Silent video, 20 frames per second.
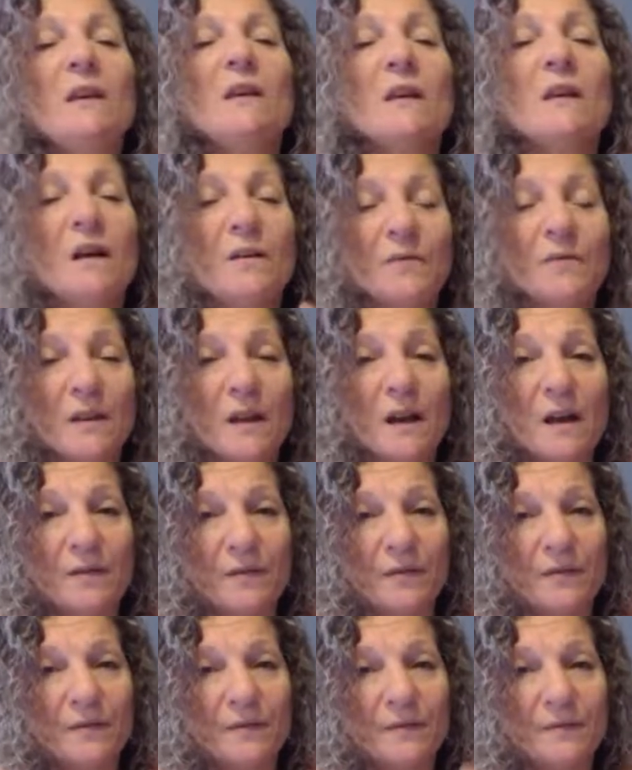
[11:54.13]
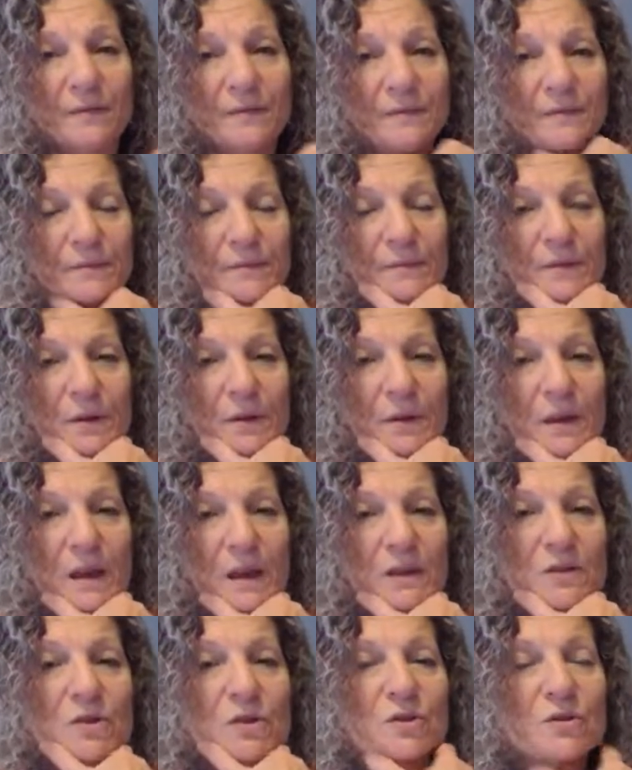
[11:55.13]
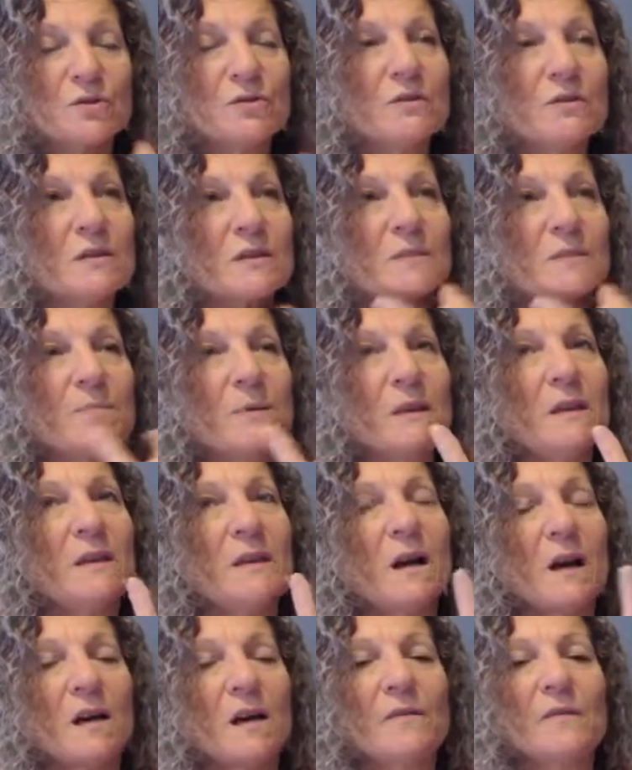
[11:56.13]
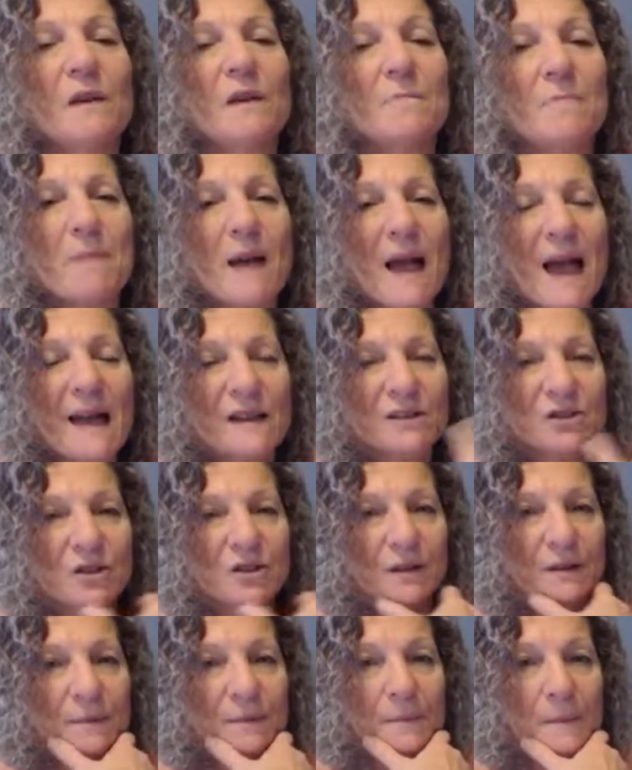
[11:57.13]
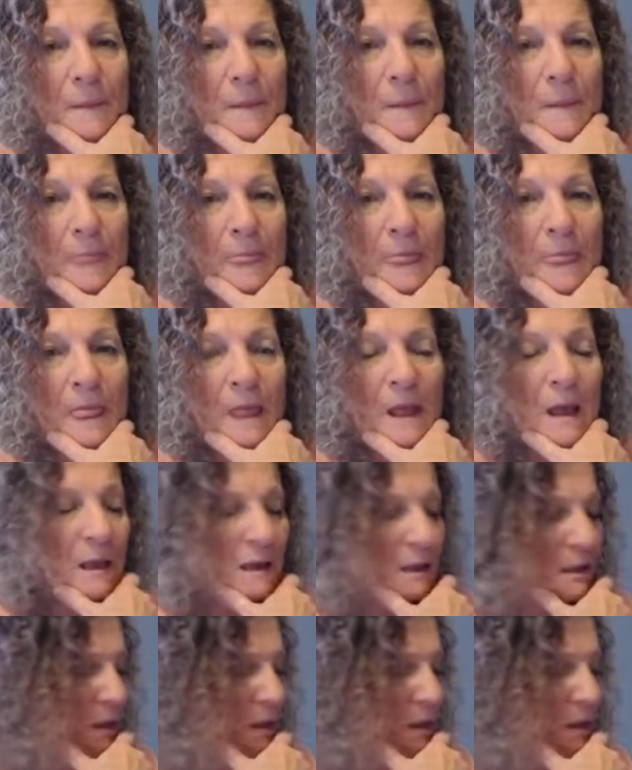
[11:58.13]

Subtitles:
of love. Okay, choose to be of compassion. You